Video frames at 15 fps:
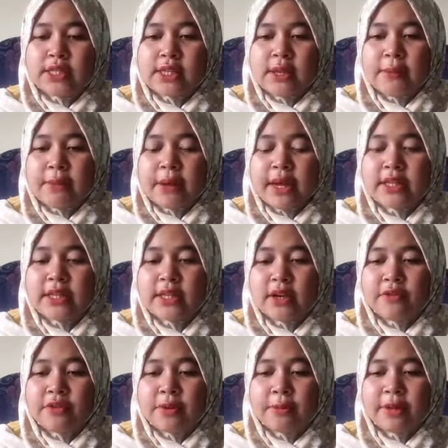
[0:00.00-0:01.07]
some
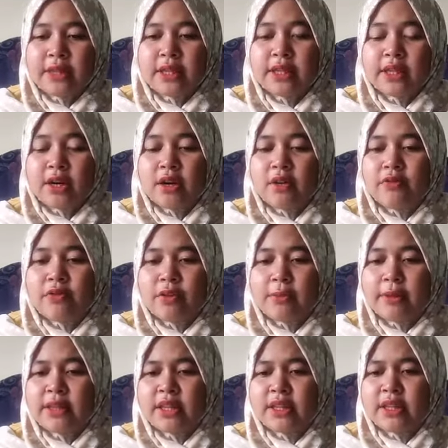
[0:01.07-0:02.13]
idea from another
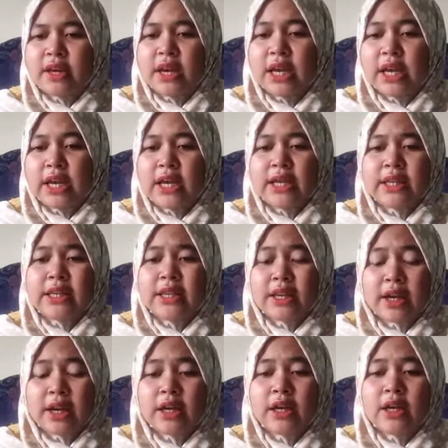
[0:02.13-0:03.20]

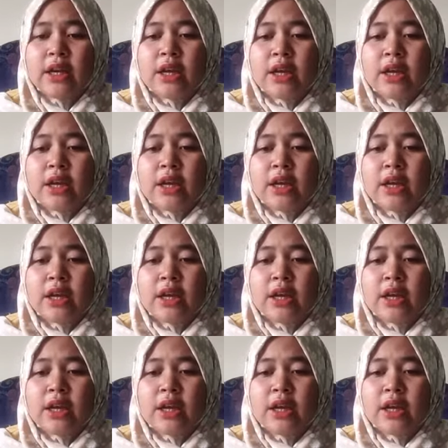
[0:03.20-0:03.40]
idea,